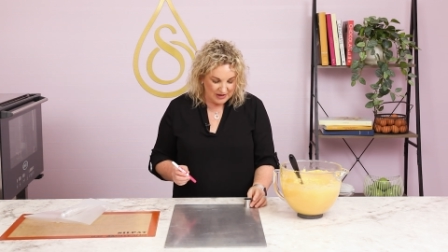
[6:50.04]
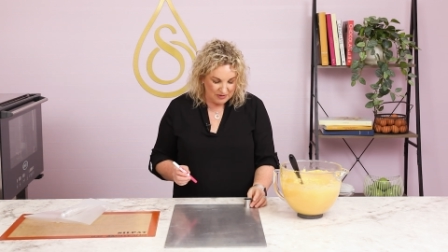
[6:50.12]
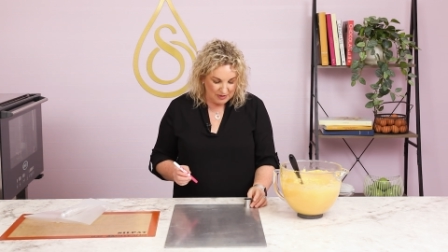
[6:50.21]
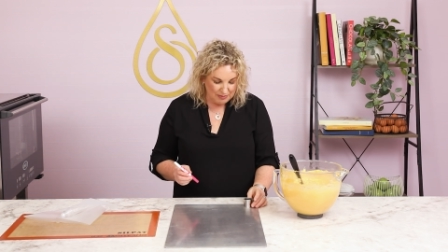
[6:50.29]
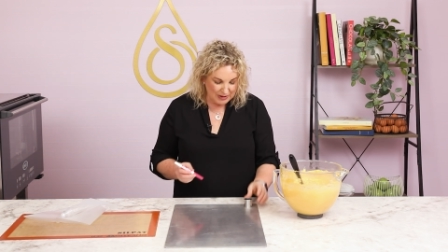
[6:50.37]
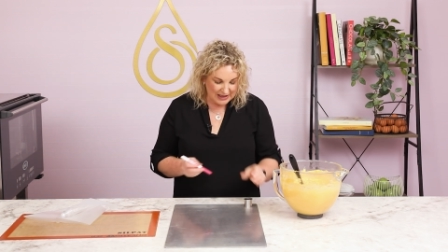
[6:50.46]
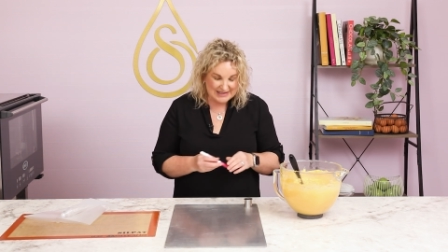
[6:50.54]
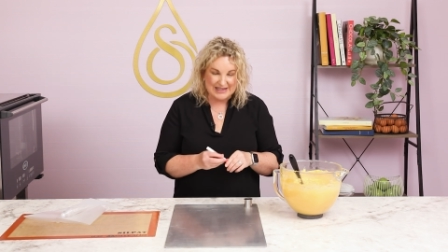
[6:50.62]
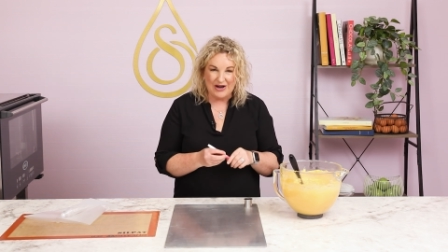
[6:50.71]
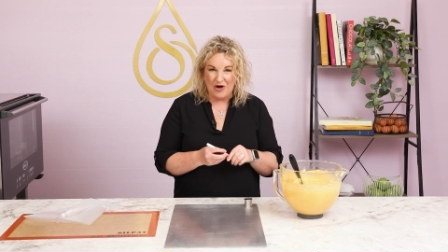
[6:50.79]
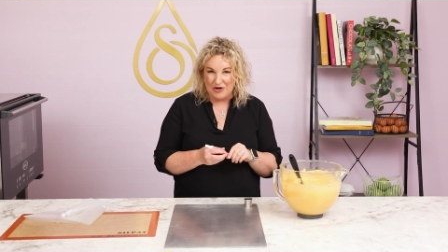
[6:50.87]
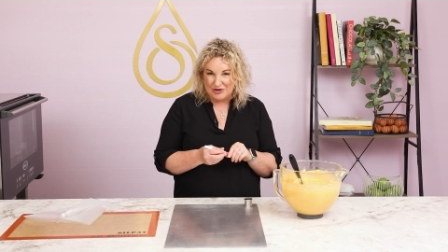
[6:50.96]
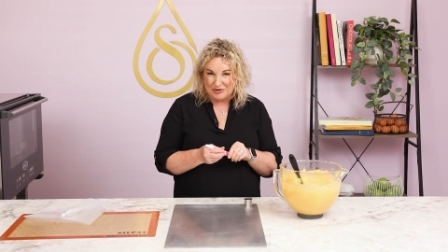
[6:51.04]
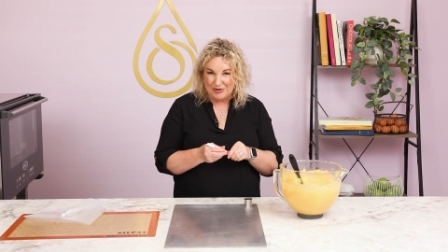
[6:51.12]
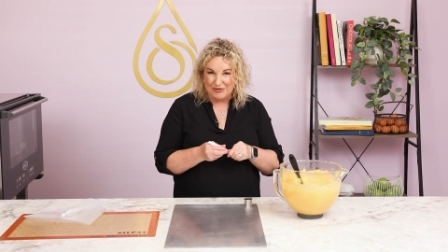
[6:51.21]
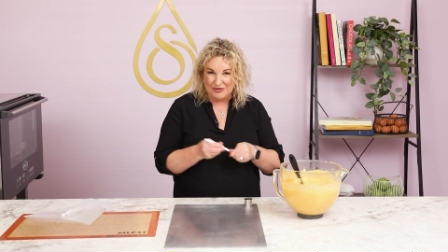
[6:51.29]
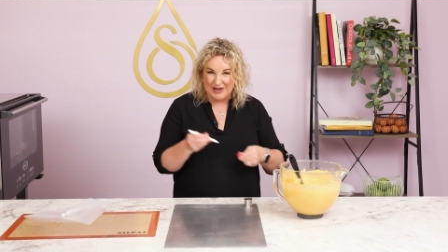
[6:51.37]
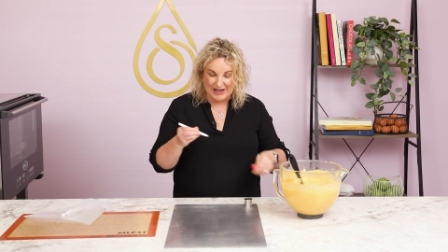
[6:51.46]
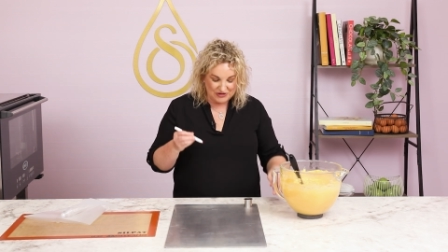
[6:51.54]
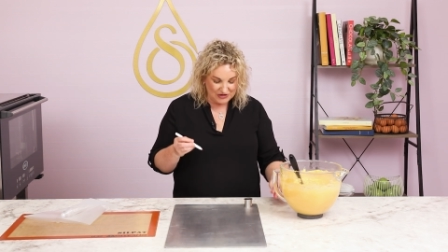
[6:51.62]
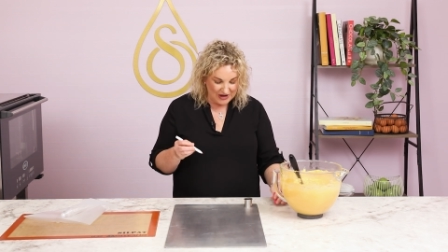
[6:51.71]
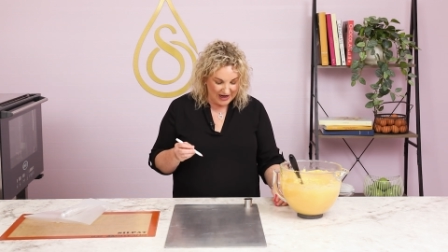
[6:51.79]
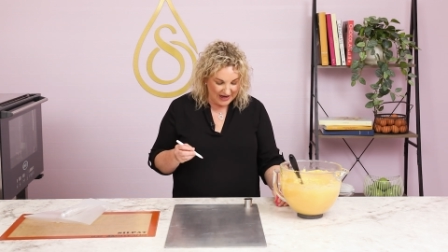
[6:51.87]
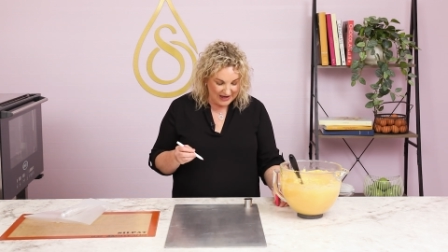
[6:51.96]
We place that onto a flat
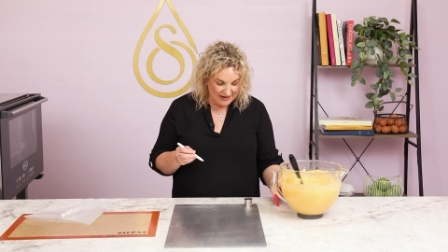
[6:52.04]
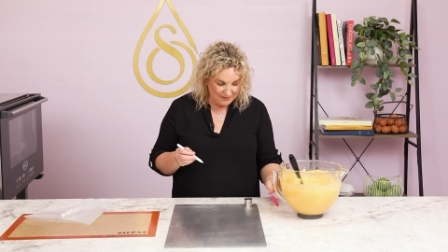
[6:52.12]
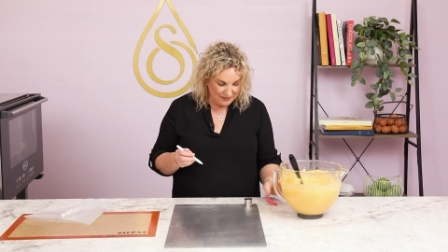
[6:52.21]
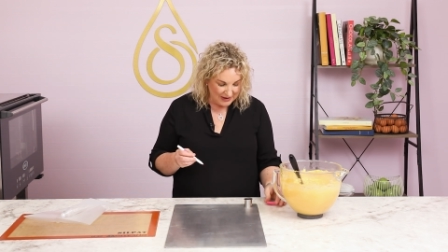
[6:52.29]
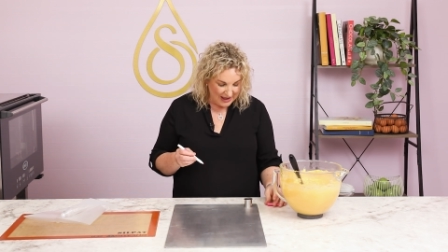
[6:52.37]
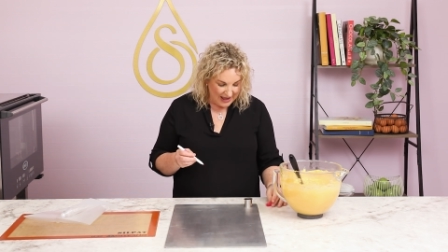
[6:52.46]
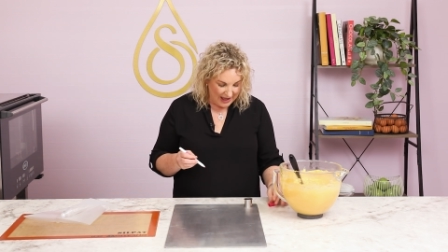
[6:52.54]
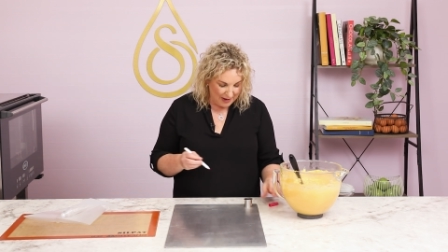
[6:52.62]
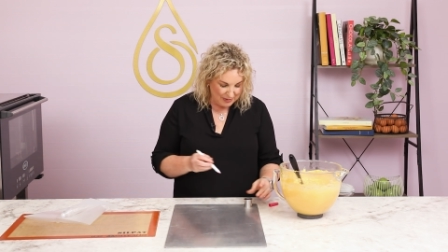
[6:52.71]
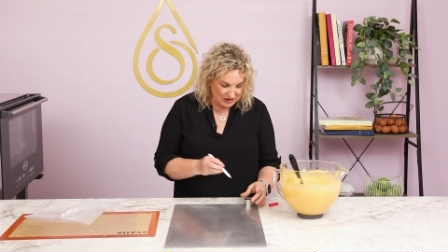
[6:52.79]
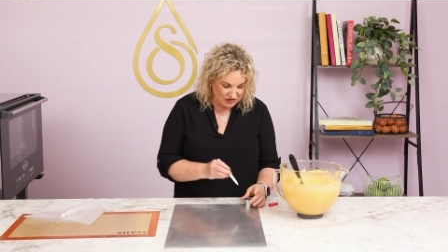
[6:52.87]
tray and we